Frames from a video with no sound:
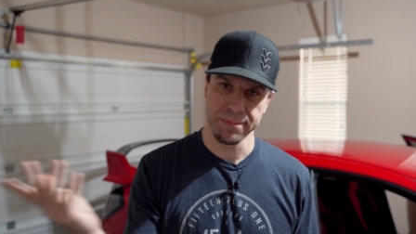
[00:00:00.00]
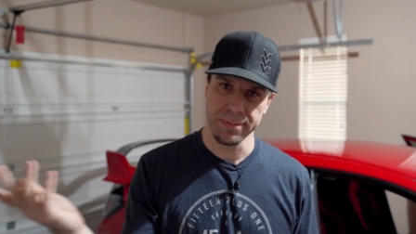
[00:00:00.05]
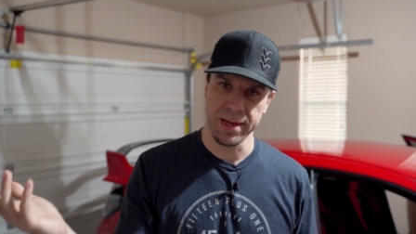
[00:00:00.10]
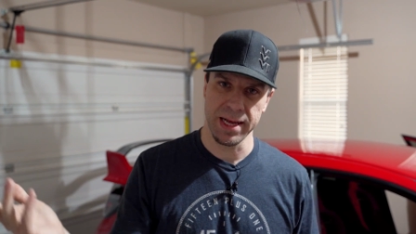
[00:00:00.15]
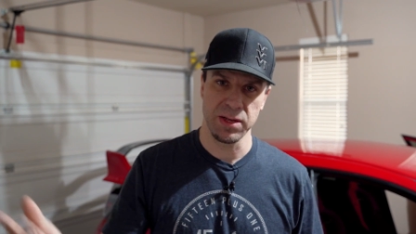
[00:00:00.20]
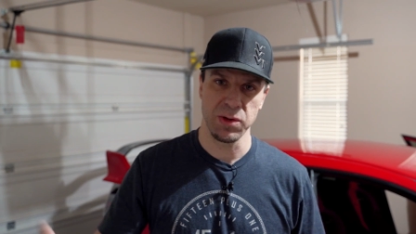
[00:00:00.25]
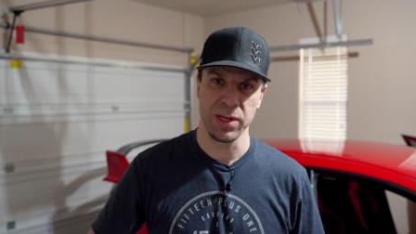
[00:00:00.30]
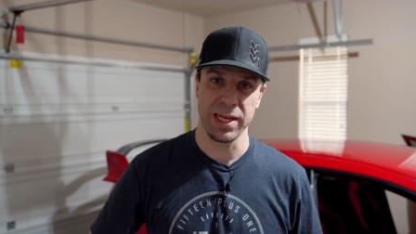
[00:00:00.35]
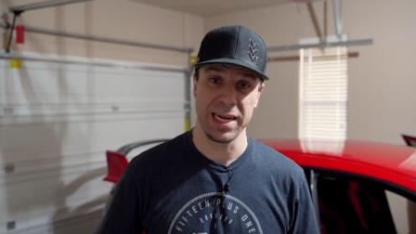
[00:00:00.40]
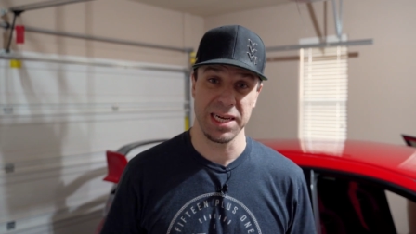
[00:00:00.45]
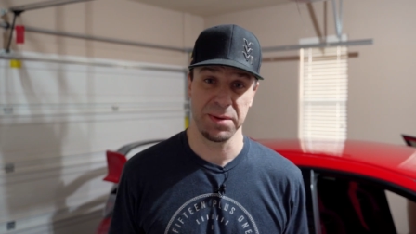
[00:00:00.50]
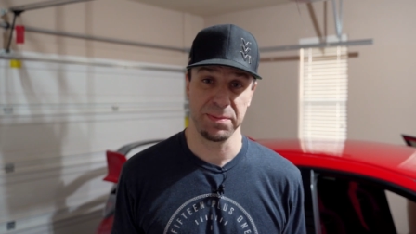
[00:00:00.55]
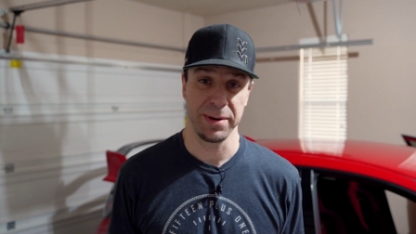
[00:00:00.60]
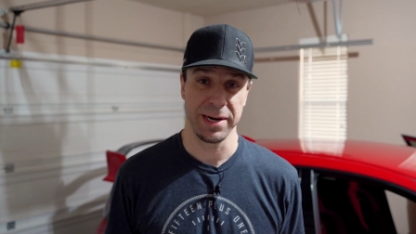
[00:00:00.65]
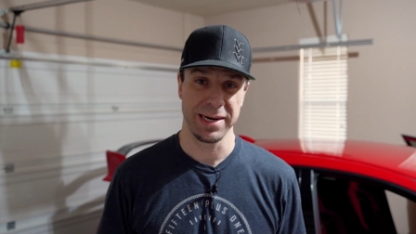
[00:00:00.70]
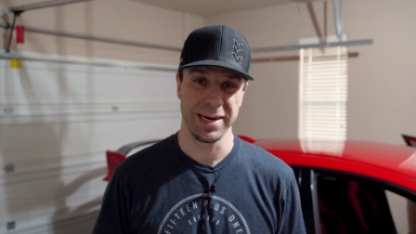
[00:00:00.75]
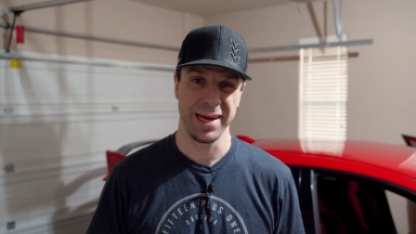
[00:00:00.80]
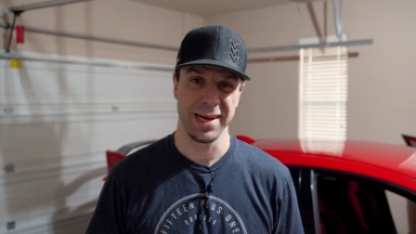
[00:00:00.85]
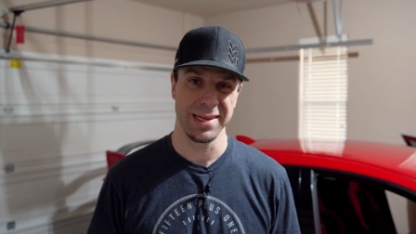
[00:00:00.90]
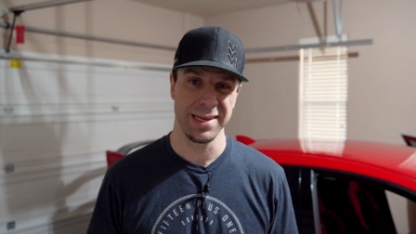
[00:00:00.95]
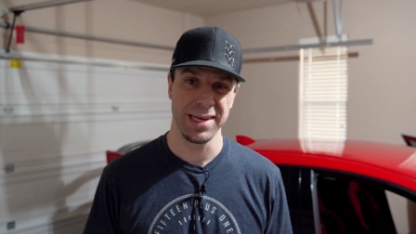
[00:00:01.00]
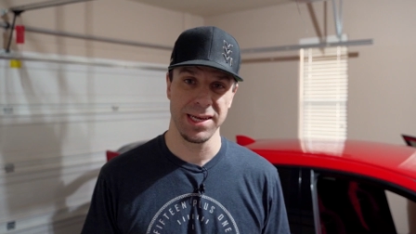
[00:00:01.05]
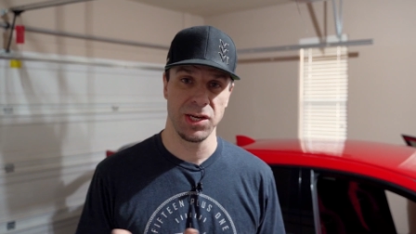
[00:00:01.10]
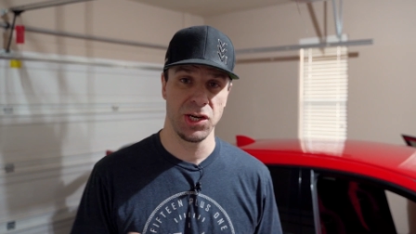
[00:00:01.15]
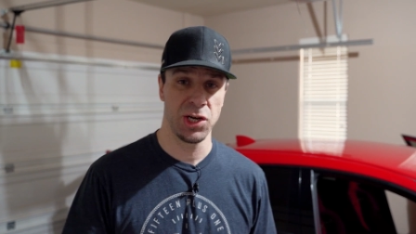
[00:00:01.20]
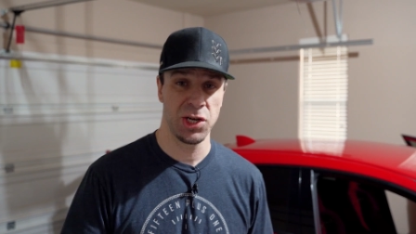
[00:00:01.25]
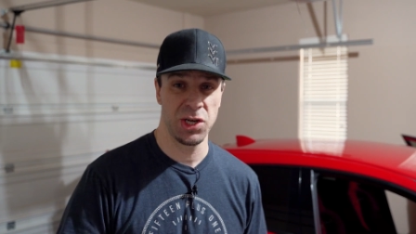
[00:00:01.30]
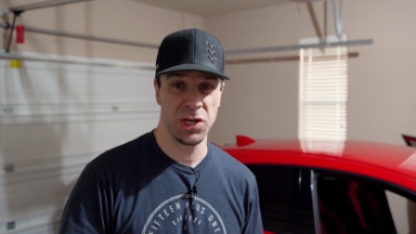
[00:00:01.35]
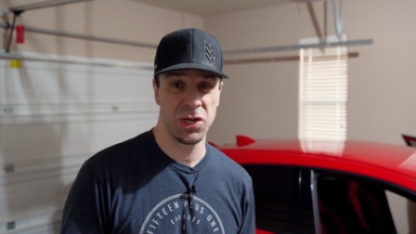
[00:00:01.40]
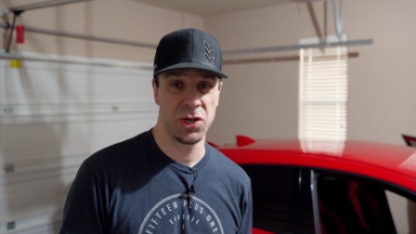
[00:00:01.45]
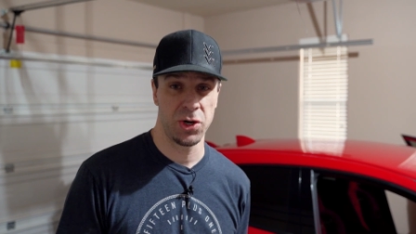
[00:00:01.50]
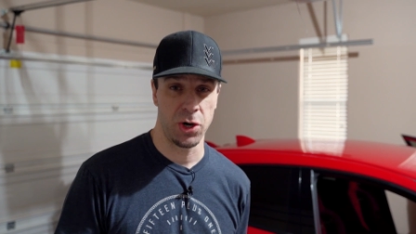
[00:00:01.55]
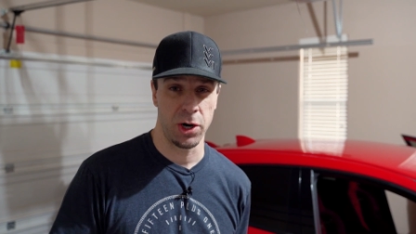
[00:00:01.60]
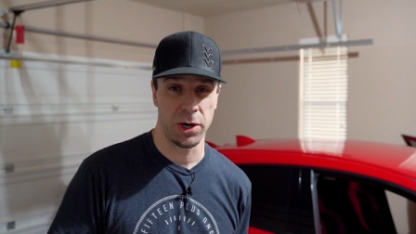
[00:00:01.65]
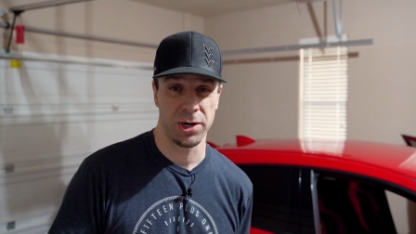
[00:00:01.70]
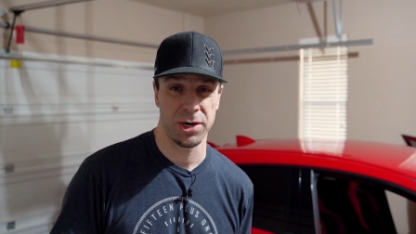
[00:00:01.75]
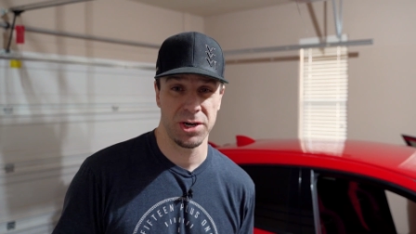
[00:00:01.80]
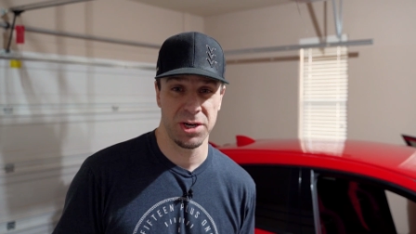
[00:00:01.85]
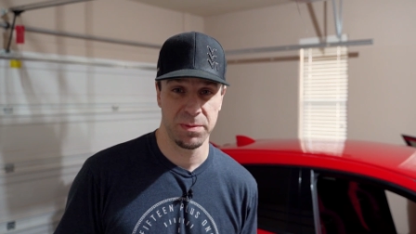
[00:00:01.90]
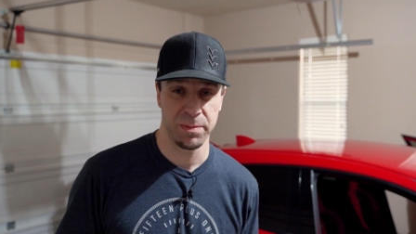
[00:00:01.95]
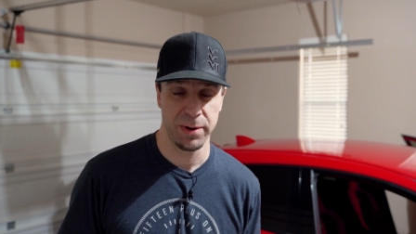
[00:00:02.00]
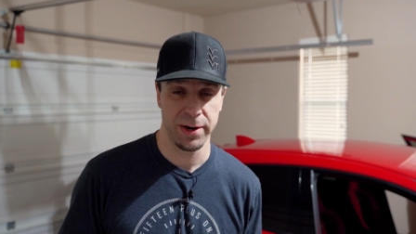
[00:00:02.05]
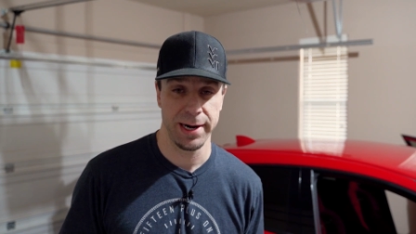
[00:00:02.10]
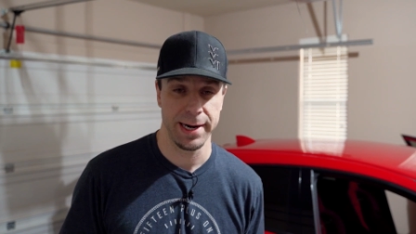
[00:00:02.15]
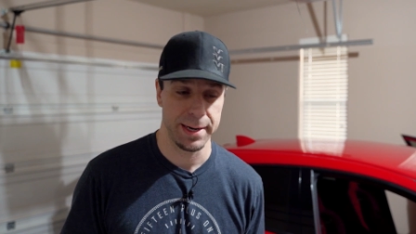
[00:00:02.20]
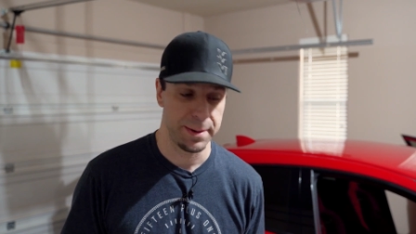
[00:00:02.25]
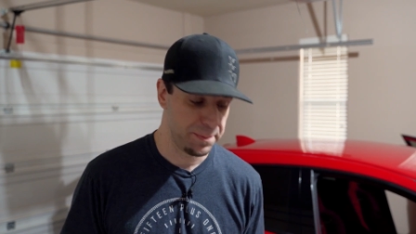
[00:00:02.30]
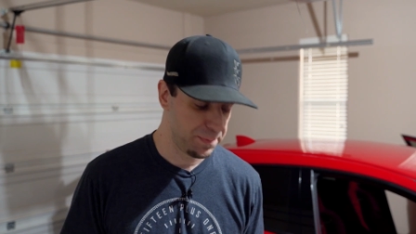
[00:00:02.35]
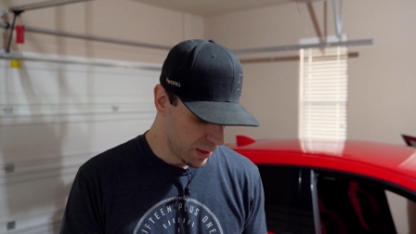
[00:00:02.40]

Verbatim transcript: that's what that spring does. It's just a stronger spring.